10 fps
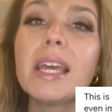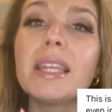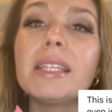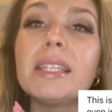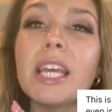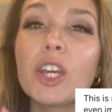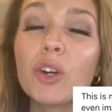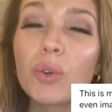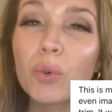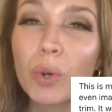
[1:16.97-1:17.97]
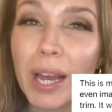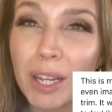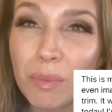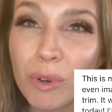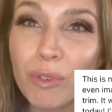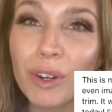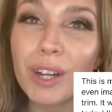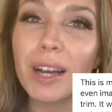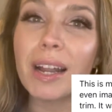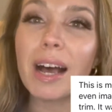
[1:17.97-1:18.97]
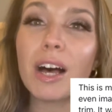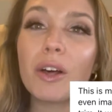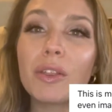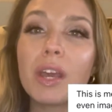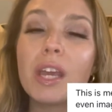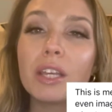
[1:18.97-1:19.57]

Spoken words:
This is incredible for gut health.